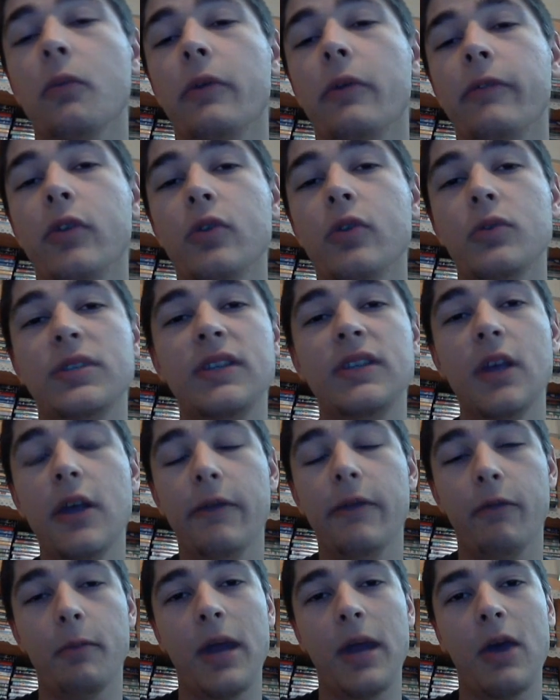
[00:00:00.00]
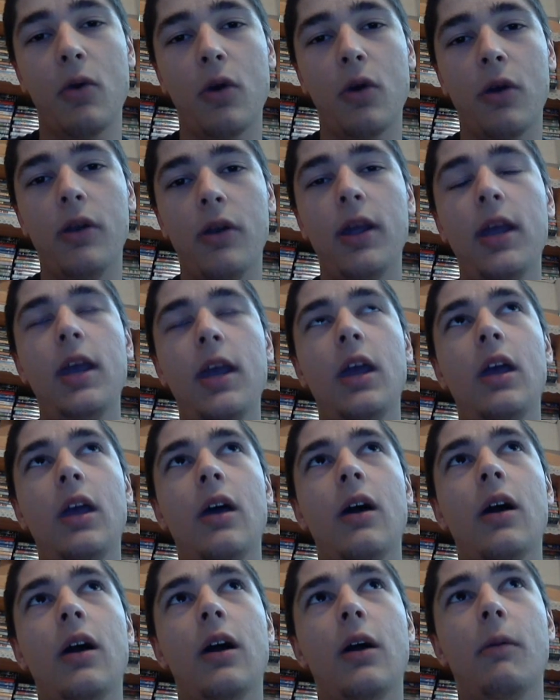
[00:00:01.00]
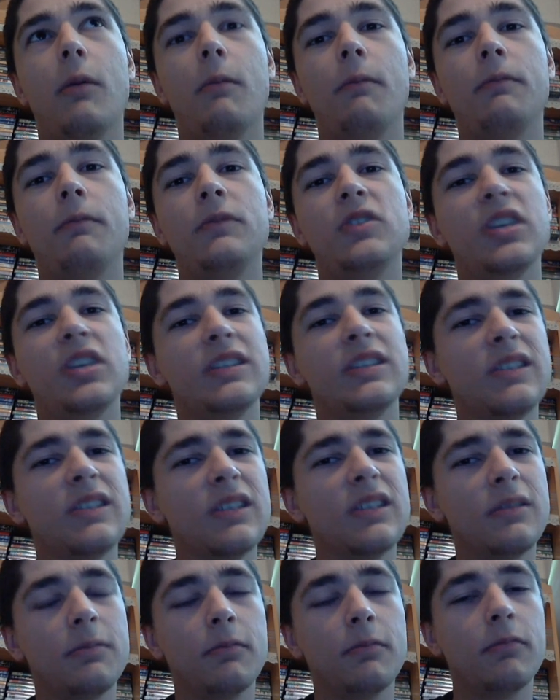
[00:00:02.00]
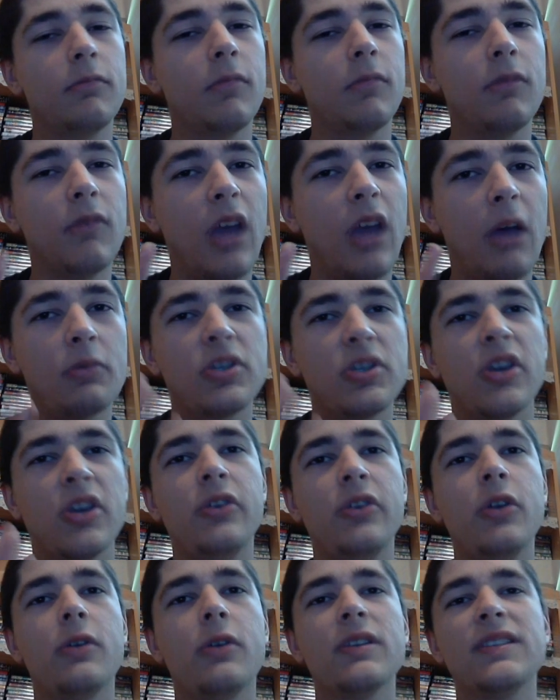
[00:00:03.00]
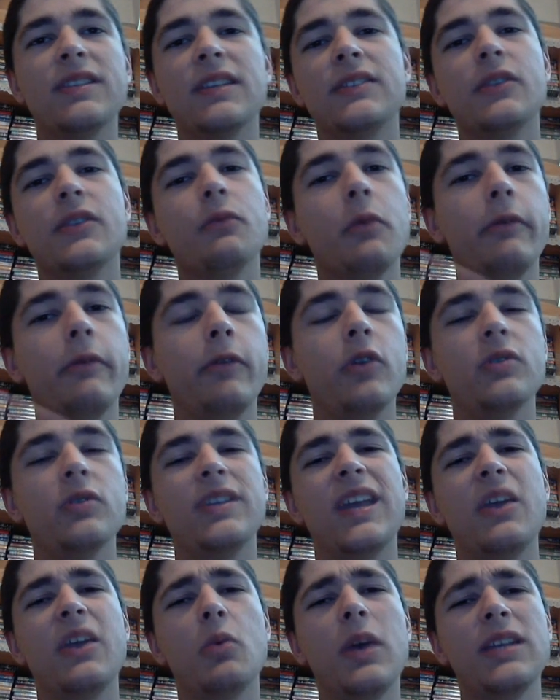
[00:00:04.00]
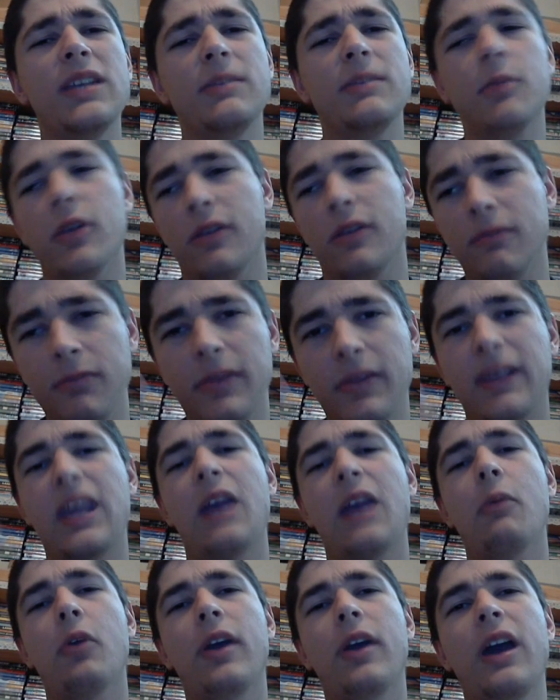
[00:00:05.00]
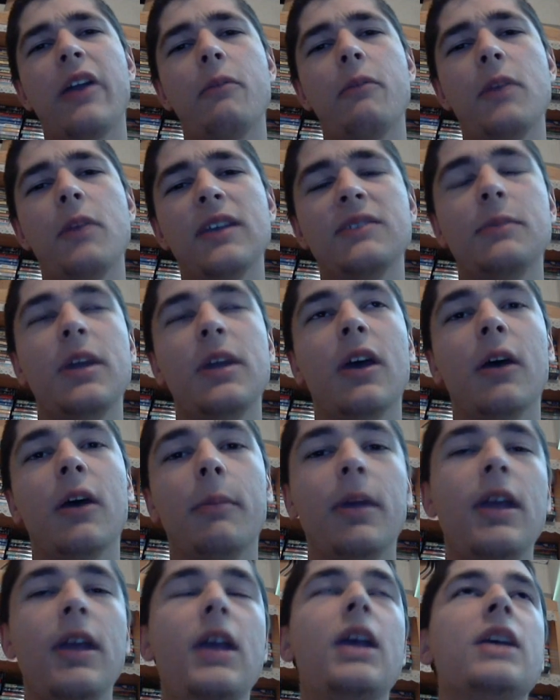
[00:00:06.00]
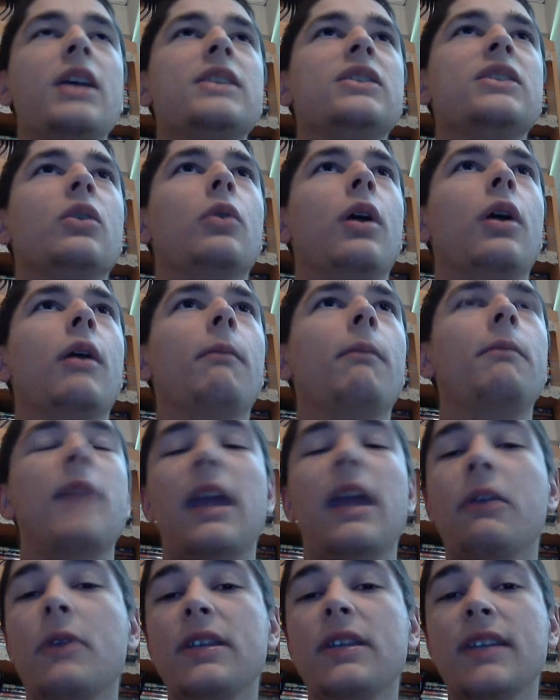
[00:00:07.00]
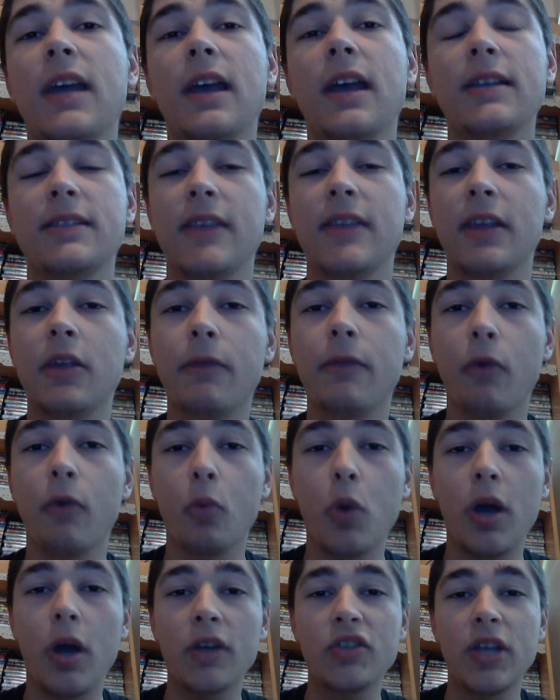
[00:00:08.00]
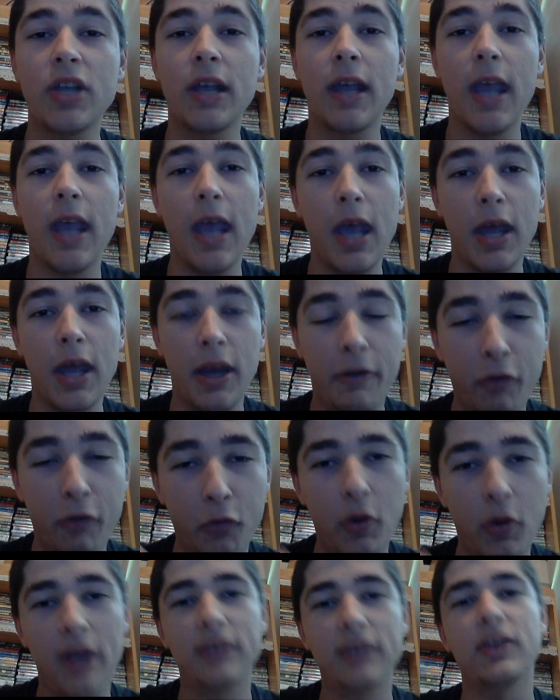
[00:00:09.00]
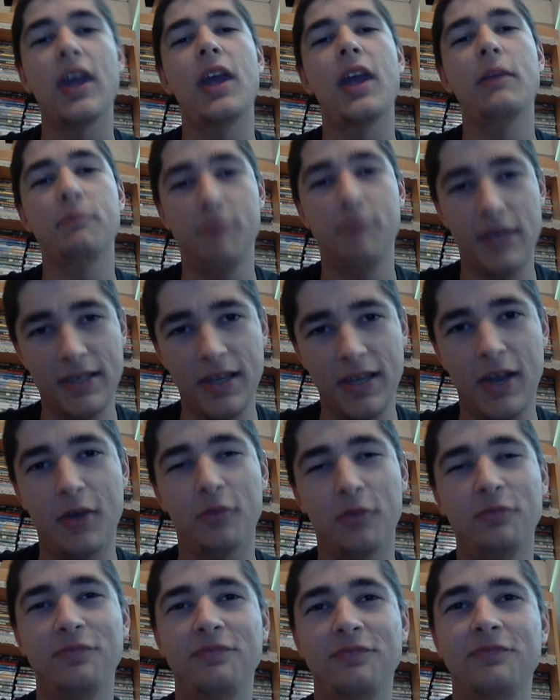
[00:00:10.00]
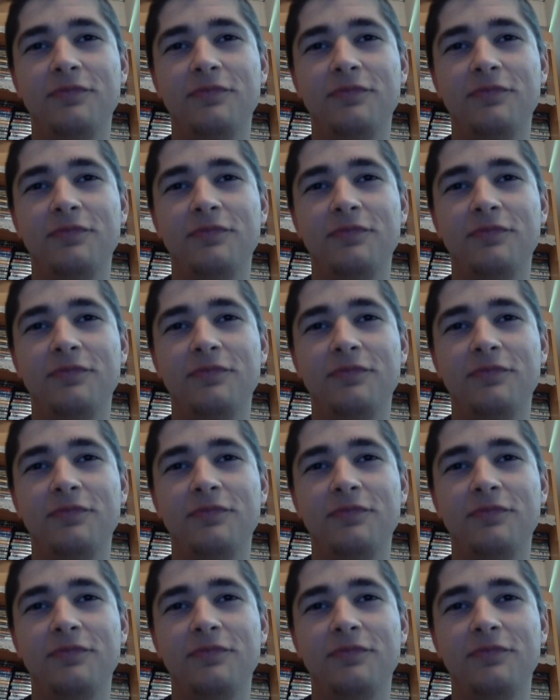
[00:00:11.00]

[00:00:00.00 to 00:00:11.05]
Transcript: reviews from now on. I was gonna do consistent reviews anyways, but the camera kind of messed me up. So, anyways, guys, thank you for watching and have a great day. Peace out.